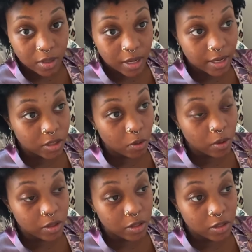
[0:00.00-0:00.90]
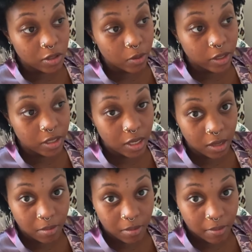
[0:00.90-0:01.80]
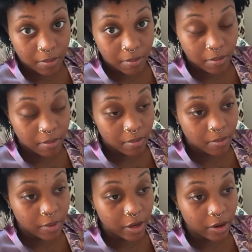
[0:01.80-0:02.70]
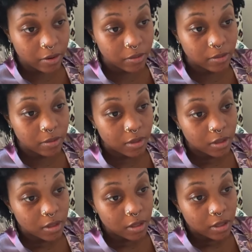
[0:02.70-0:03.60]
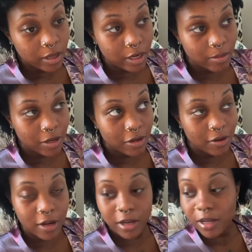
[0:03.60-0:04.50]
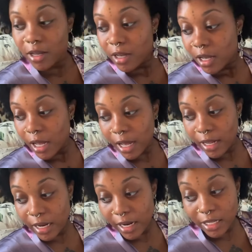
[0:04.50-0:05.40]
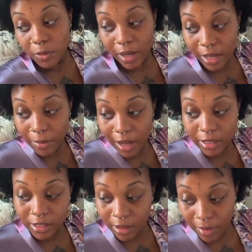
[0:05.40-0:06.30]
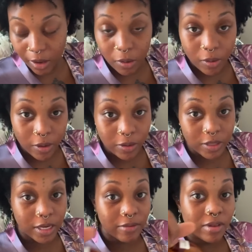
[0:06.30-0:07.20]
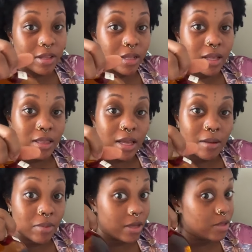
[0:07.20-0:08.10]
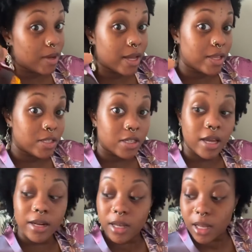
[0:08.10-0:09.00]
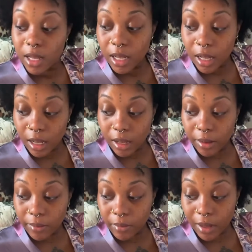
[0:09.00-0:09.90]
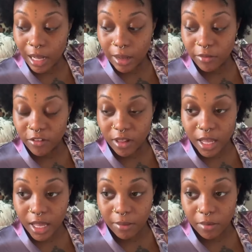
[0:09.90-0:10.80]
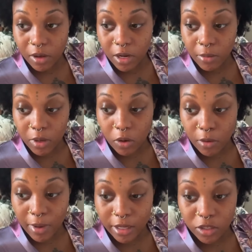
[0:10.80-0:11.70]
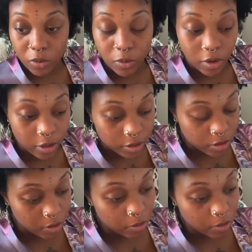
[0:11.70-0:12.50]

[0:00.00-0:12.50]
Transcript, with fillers: doing that, so we're just we're a team, you know. And I'm not gonna cry, and, then that's why I, I sell my oils and everything like that. Please buy this set um, I feel like I'm gonna be going back to work